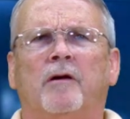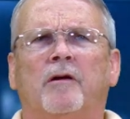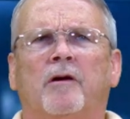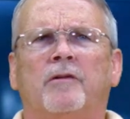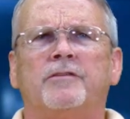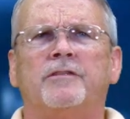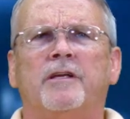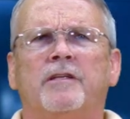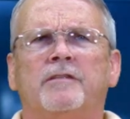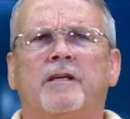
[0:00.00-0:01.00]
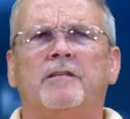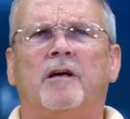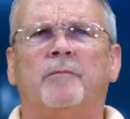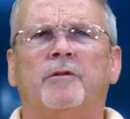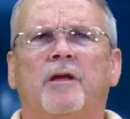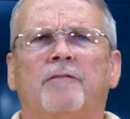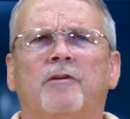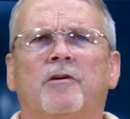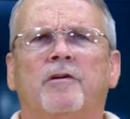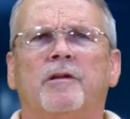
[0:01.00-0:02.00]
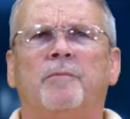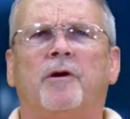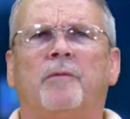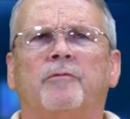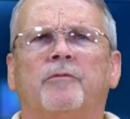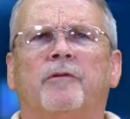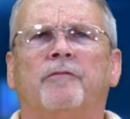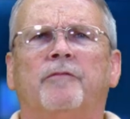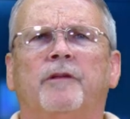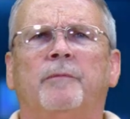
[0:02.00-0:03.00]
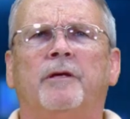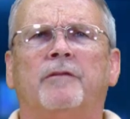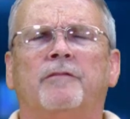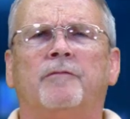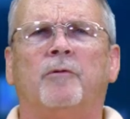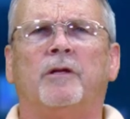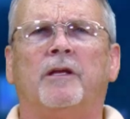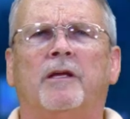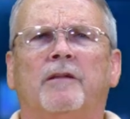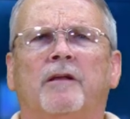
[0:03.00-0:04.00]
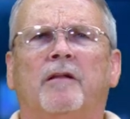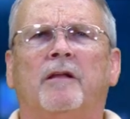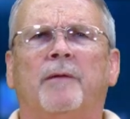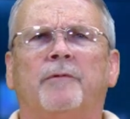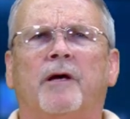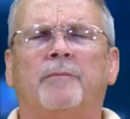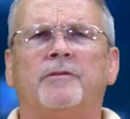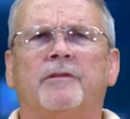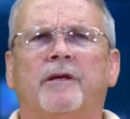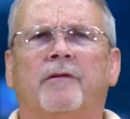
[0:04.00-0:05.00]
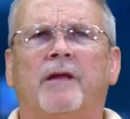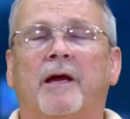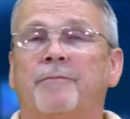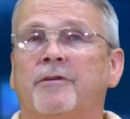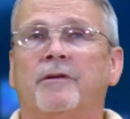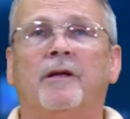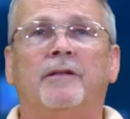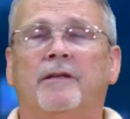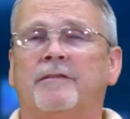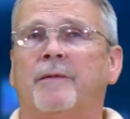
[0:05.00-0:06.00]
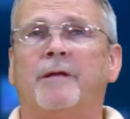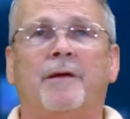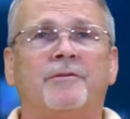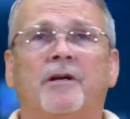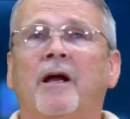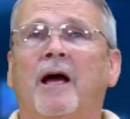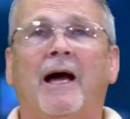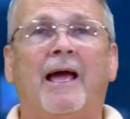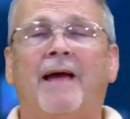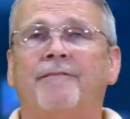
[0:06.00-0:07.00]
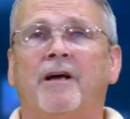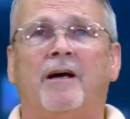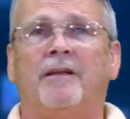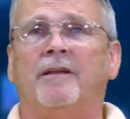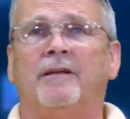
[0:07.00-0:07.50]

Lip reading: Carl says, hey, Tom, have you heard any problems with vMix 4K and Dell laptops and Dell desktop capture? I have not.